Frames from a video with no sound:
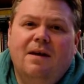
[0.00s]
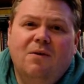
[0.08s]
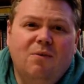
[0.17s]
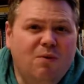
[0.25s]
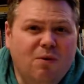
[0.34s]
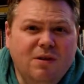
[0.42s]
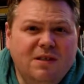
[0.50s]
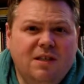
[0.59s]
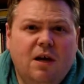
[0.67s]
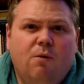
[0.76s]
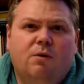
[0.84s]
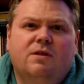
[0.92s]
We want to
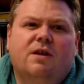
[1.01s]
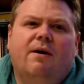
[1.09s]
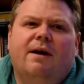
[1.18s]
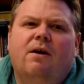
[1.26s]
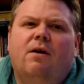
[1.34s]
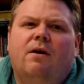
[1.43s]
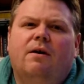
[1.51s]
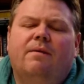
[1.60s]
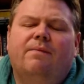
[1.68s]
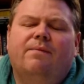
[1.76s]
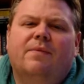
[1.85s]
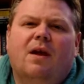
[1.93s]
know what's going on.
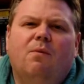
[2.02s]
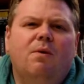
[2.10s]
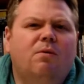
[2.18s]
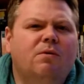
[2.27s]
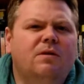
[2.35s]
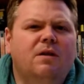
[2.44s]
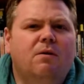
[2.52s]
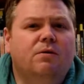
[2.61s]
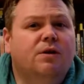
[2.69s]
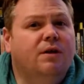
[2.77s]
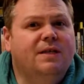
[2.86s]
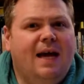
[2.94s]
We want to know what's
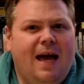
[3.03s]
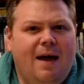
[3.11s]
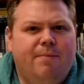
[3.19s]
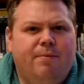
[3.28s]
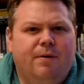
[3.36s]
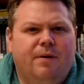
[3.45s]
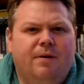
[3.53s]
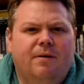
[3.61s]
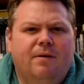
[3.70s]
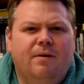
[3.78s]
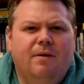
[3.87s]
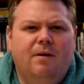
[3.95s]
going to happen.
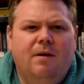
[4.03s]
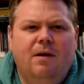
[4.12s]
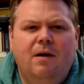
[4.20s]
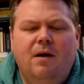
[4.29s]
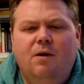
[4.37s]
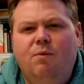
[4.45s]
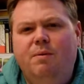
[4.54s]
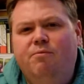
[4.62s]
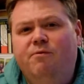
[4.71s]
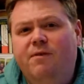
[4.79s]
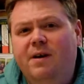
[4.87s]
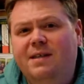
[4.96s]
We
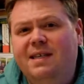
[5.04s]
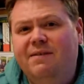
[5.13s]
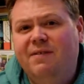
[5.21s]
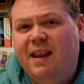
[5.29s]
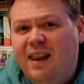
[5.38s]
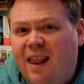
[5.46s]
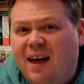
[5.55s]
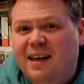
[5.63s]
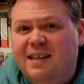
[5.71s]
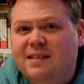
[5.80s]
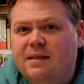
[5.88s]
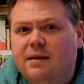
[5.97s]
prefer to live in the
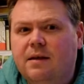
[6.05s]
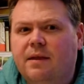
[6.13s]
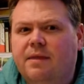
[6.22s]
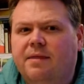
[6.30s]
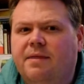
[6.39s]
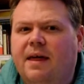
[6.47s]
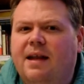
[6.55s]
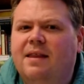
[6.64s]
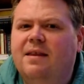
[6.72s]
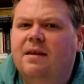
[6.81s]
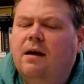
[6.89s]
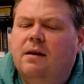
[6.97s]
light than in
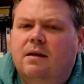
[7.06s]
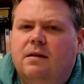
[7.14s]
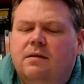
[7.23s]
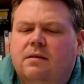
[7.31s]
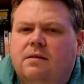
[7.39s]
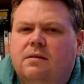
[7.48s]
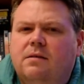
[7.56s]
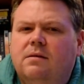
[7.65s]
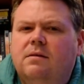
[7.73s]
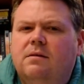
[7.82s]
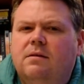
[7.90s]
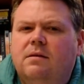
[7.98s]
the darkness.
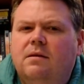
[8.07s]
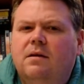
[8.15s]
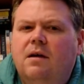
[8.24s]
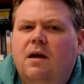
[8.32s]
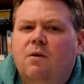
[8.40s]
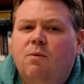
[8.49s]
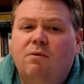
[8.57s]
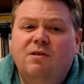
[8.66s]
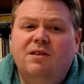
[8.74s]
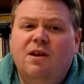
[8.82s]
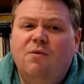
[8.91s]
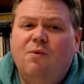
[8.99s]
We want
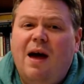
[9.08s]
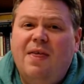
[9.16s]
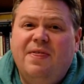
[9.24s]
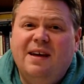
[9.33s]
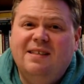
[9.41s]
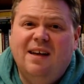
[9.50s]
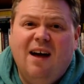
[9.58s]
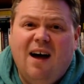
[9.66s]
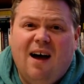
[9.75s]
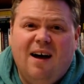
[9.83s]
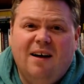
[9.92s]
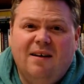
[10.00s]
to know where things
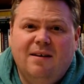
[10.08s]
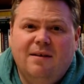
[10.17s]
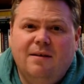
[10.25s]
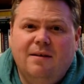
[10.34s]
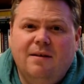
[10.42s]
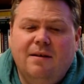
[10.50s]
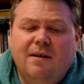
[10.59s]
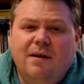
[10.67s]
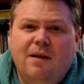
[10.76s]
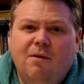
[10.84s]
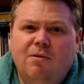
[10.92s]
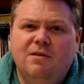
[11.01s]
are.
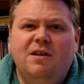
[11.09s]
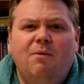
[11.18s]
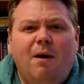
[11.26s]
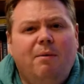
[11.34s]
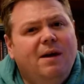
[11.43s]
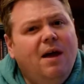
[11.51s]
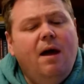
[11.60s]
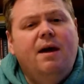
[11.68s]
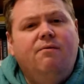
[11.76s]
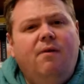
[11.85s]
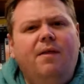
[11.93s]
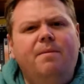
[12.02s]
We want to know where we're
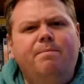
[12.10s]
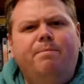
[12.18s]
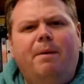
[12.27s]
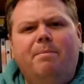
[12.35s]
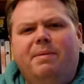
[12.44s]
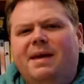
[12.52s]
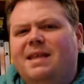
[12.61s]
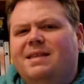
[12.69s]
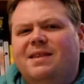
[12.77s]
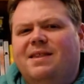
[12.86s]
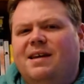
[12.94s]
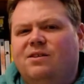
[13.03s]
going rather than bumping
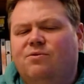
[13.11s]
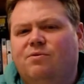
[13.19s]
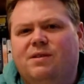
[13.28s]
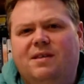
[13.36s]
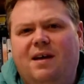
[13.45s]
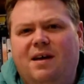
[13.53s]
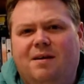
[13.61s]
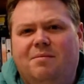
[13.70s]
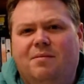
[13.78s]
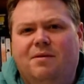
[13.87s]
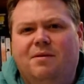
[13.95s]
into things all the time.